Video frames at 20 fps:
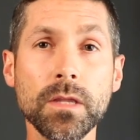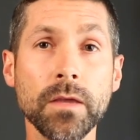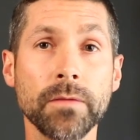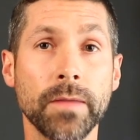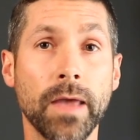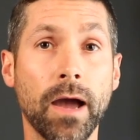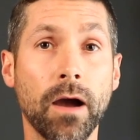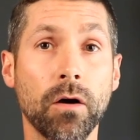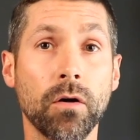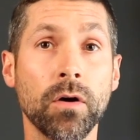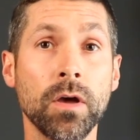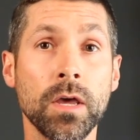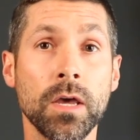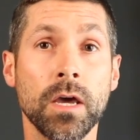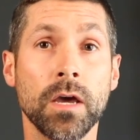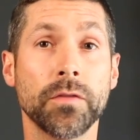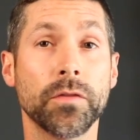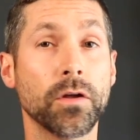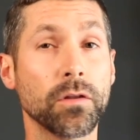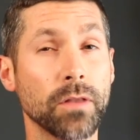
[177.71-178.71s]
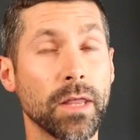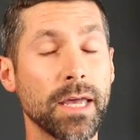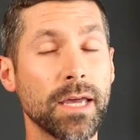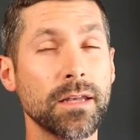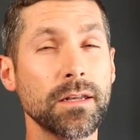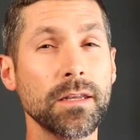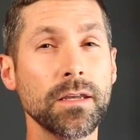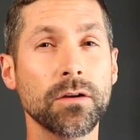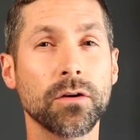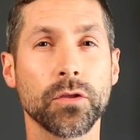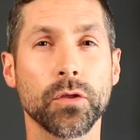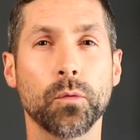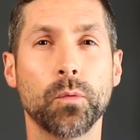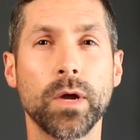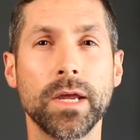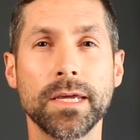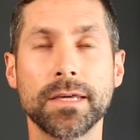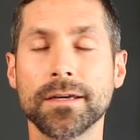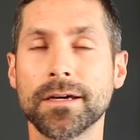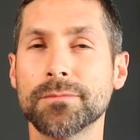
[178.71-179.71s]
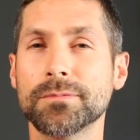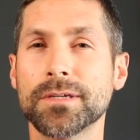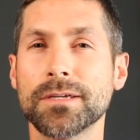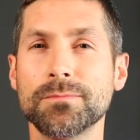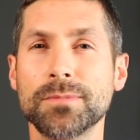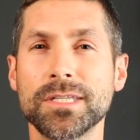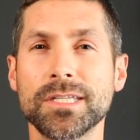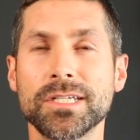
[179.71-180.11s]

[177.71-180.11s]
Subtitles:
Now, the landing or the wake up can be